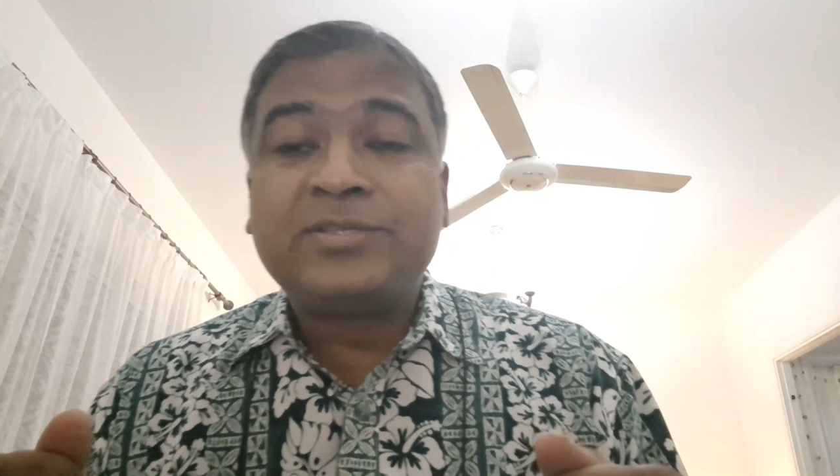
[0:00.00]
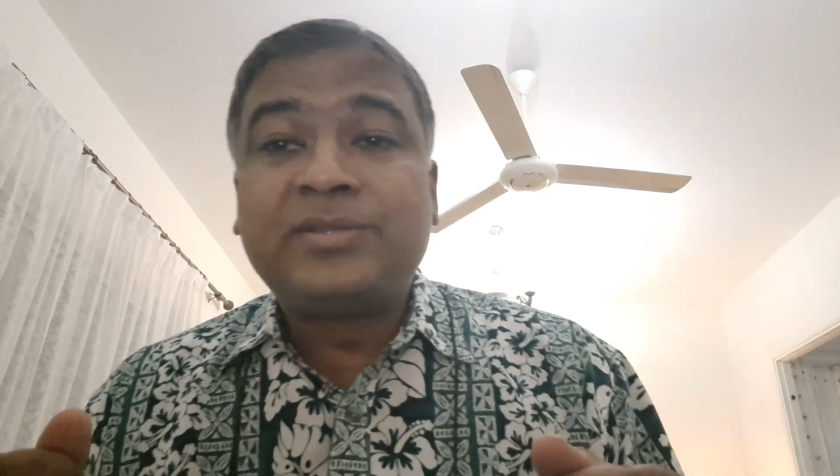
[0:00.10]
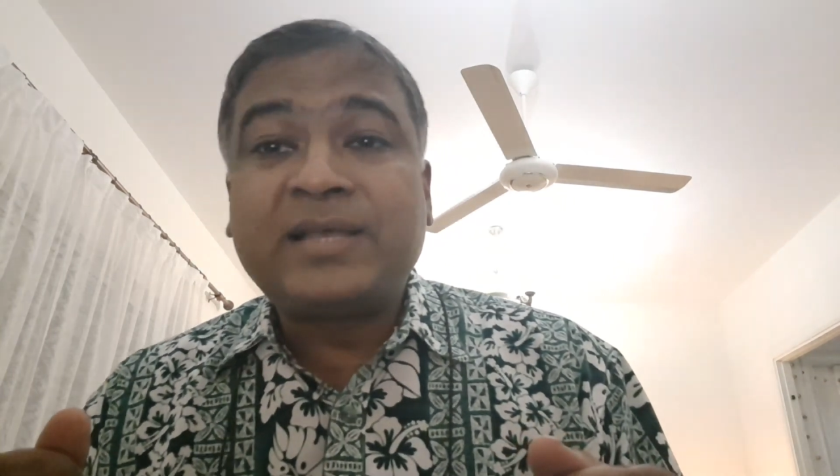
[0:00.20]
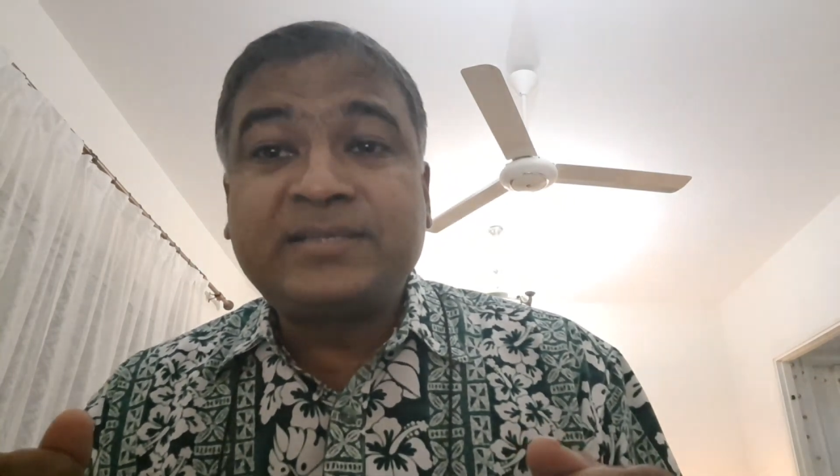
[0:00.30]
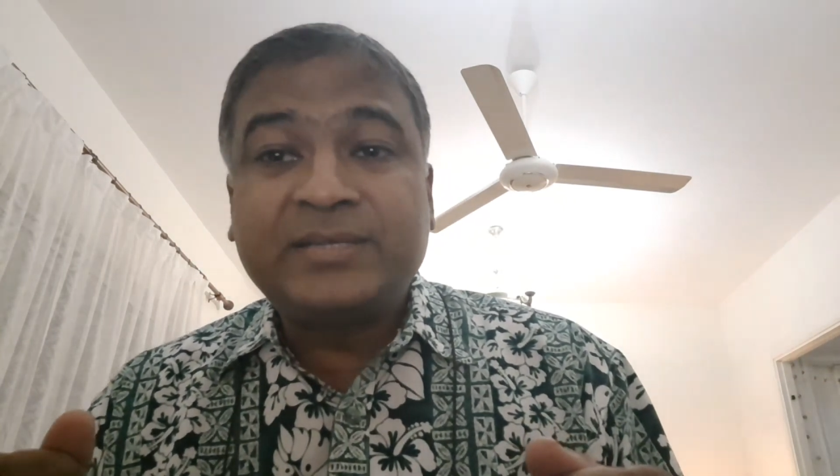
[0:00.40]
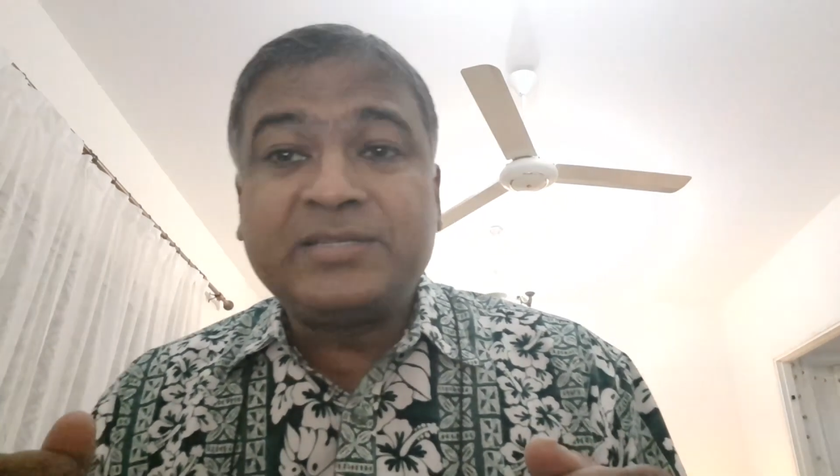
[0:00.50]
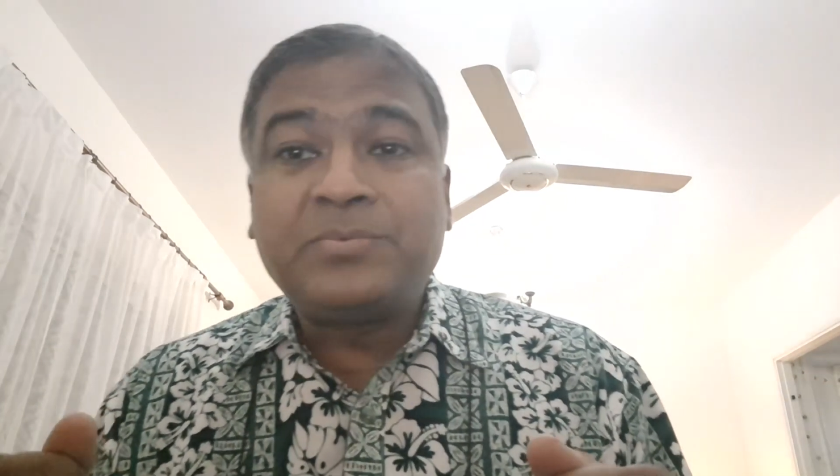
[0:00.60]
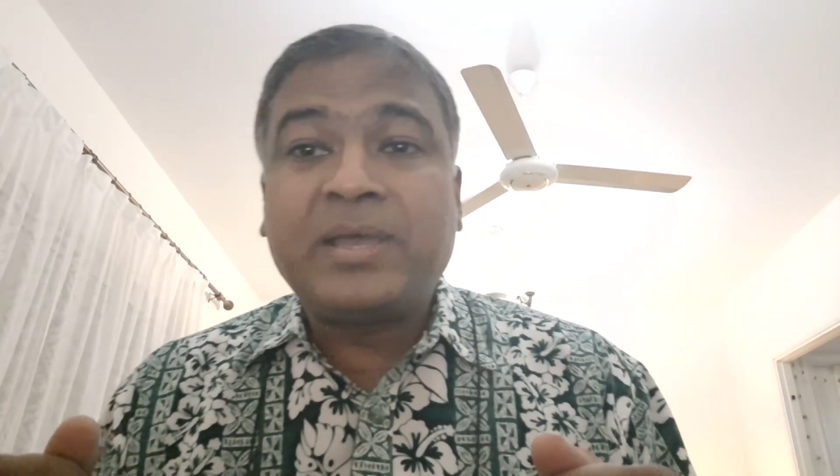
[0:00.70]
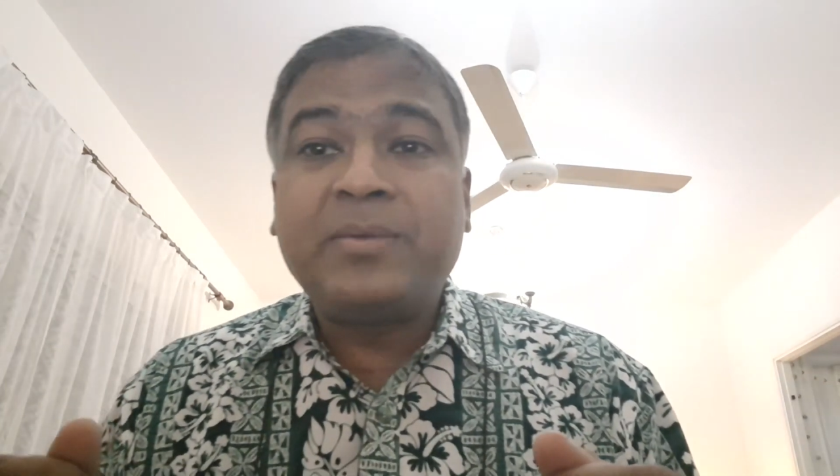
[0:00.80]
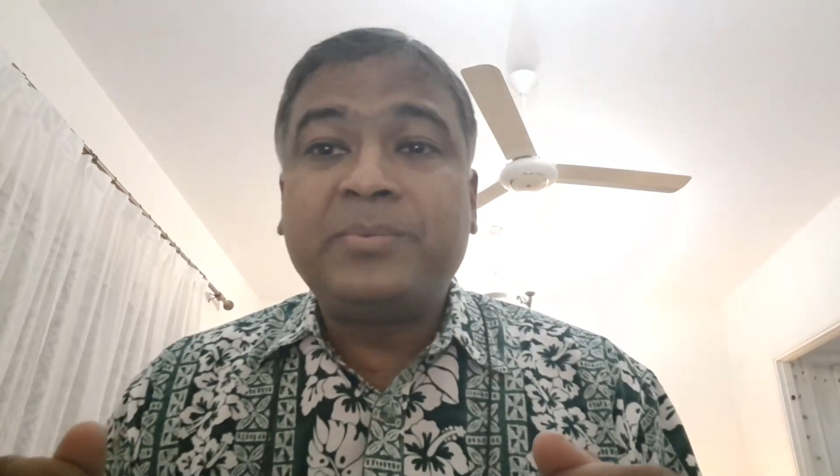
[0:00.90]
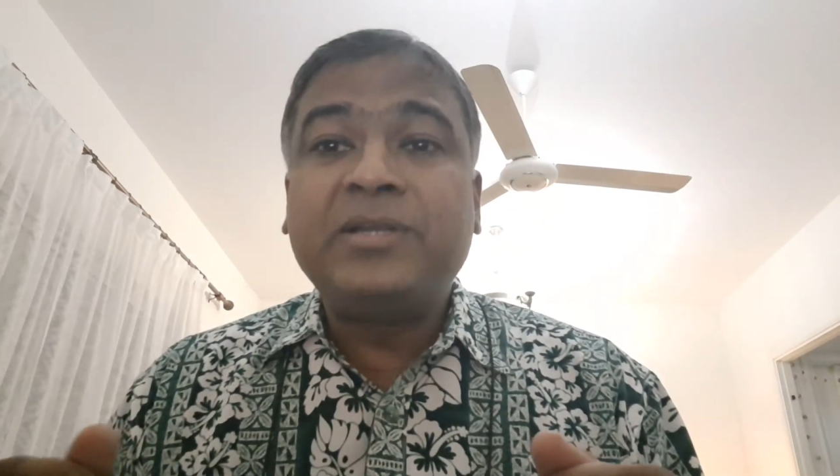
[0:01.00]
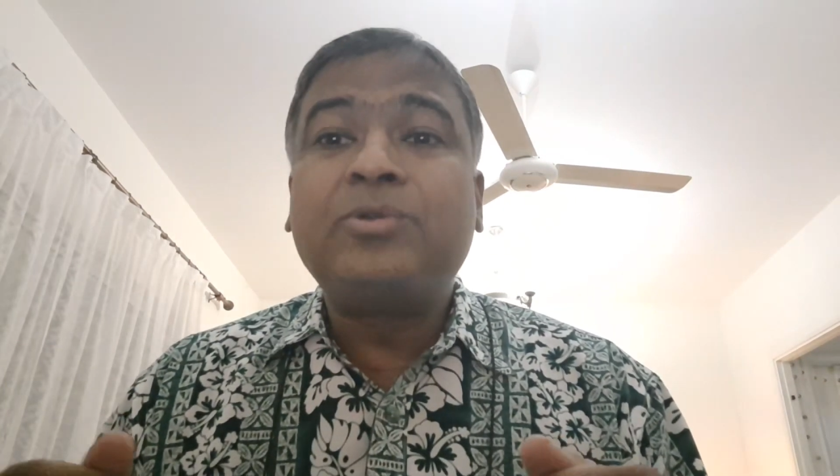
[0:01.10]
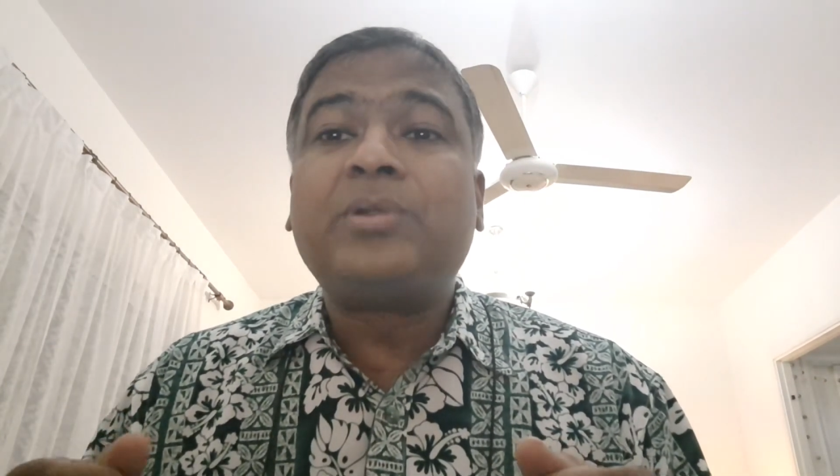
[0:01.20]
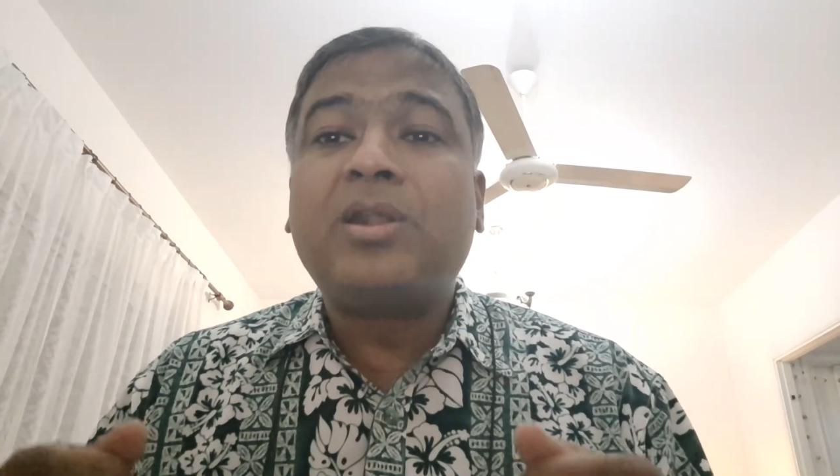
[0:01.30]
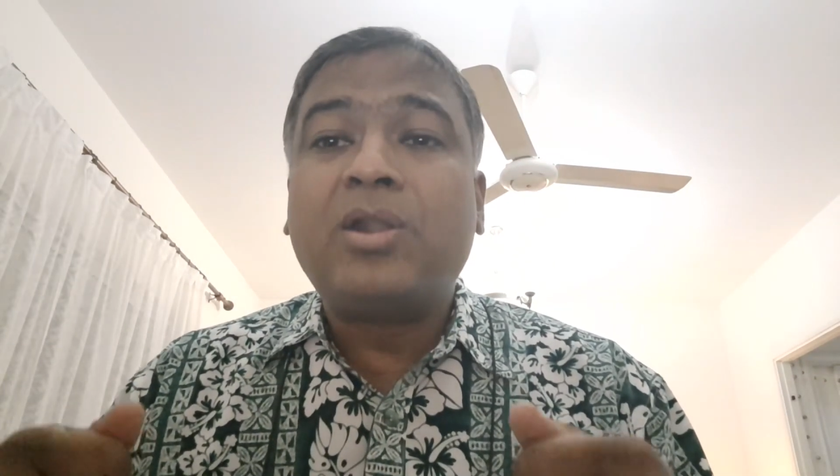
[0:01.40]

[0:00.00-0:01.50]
So that's the reason why we include a